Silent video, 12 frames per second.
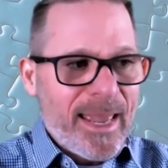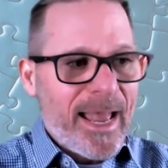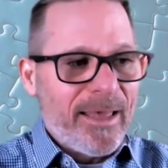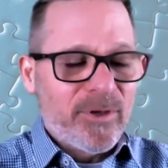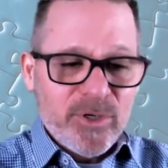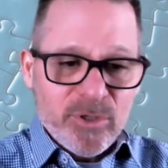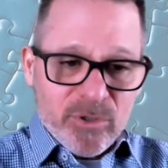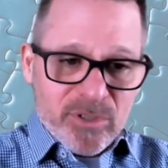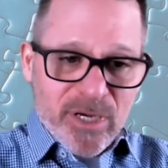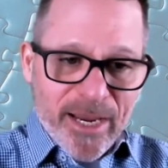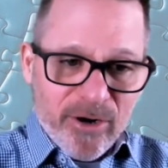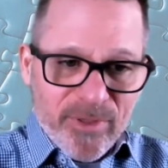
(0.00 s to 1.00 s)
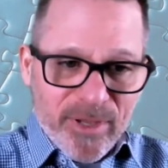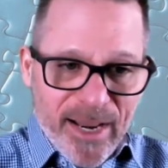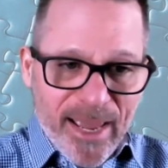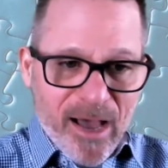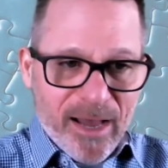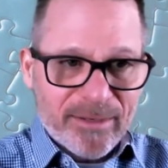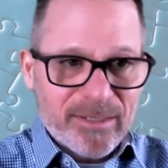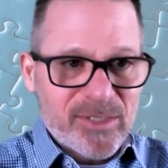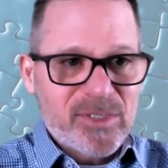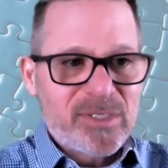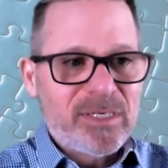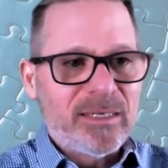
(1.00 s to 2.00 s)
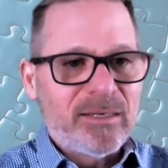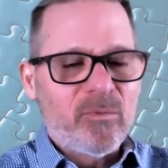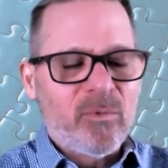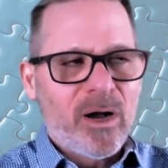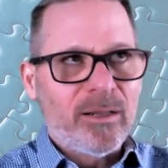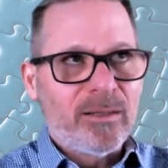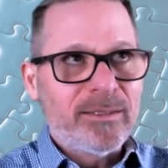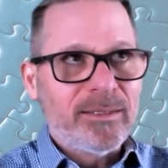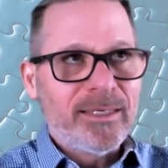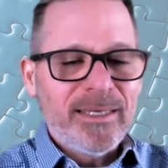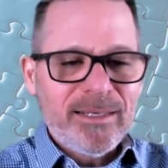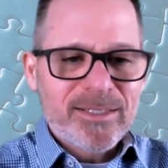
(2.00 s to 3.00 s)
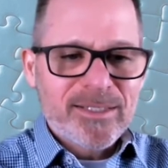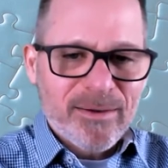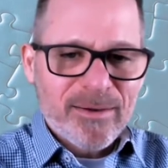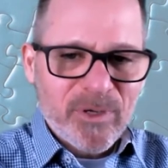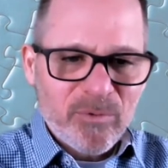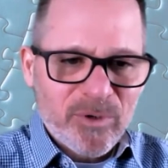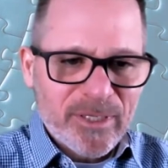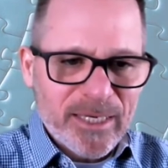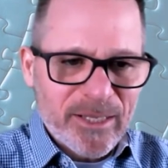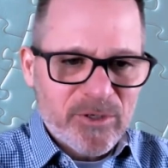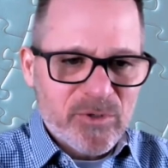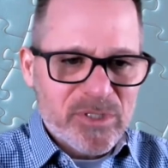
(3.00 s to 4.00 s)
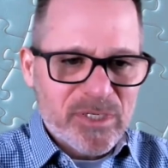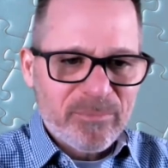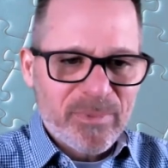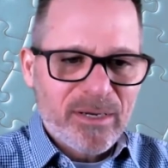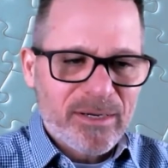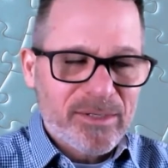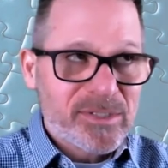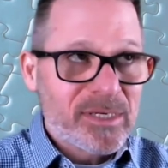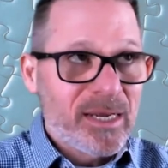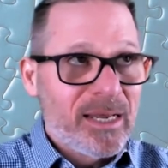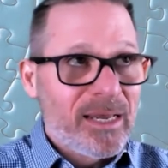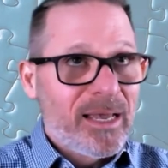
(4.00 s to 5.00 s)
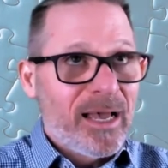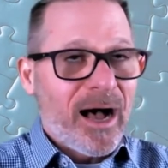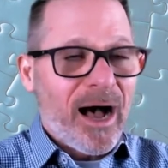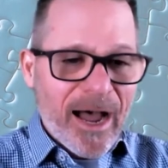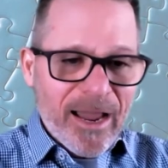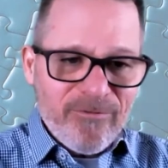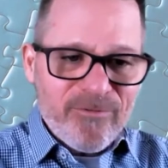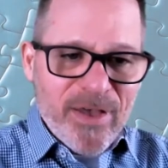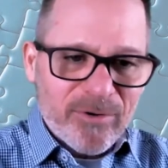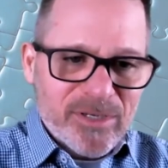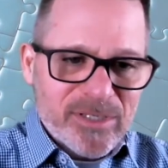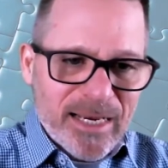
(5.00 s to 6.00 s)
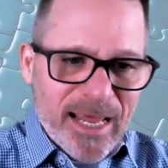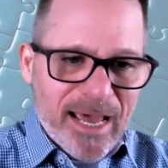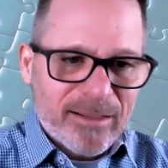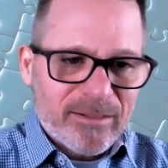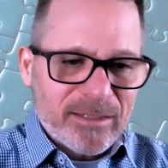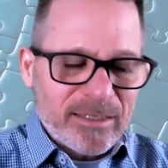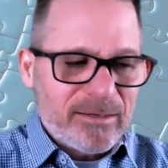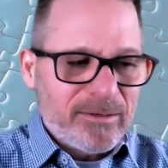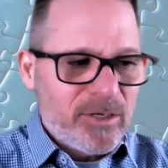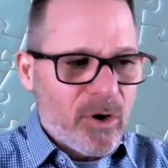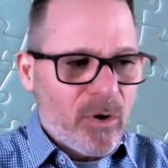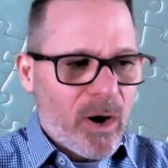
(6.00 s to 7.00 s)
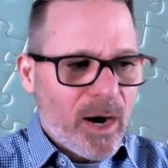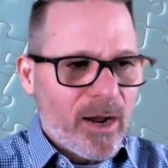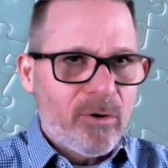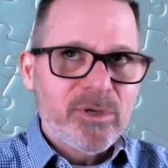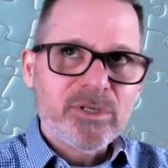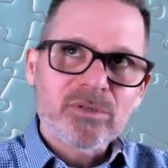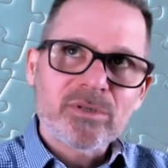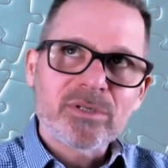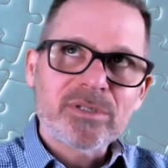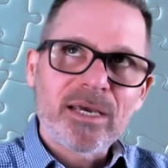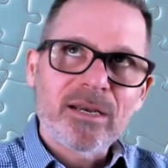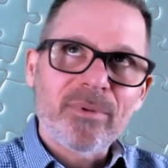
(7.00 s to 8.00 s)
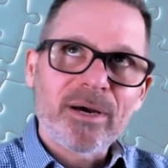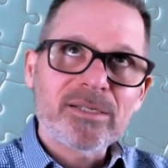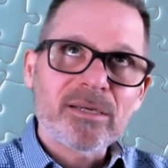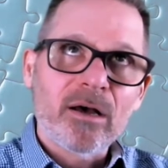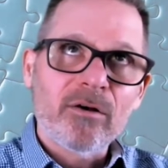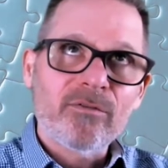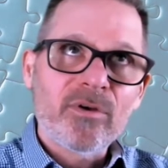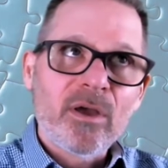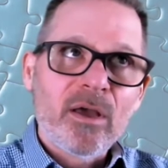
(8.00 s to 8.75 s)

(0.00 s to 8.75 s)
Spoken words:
And the new Tiger that I got to see, well, he did something really interesting, because I found as an athlete, I always used to say to myself,